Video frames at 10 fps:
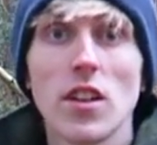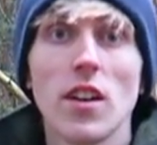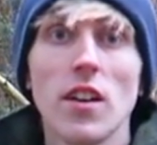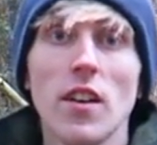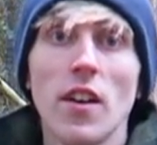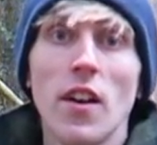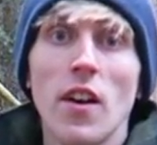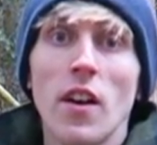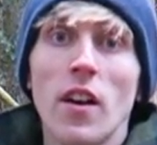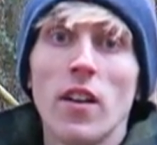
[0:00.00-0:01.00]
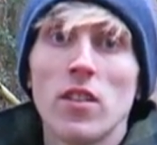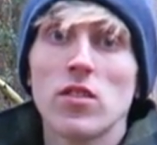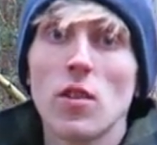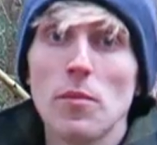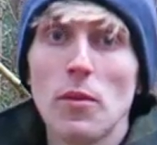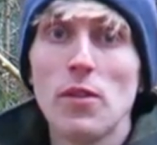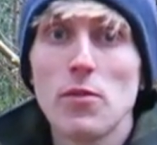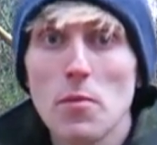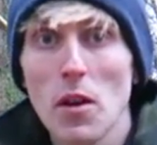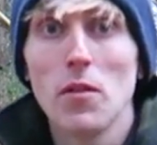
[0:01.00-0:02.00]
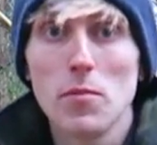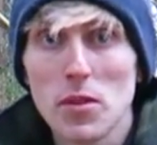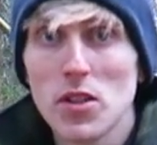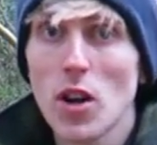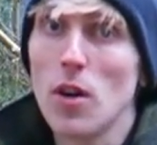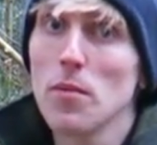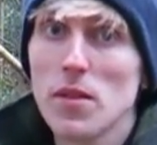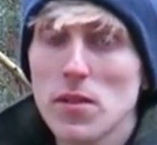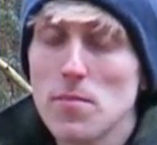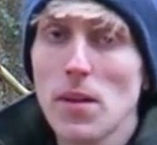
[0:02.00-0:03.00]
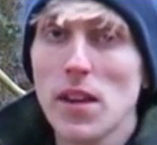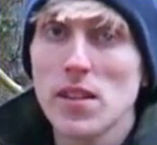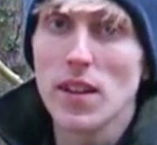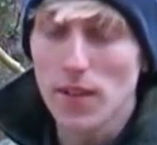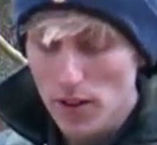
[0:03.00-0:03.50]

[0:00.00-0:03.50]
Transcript: to stop the wind from going up your top, it's amazing.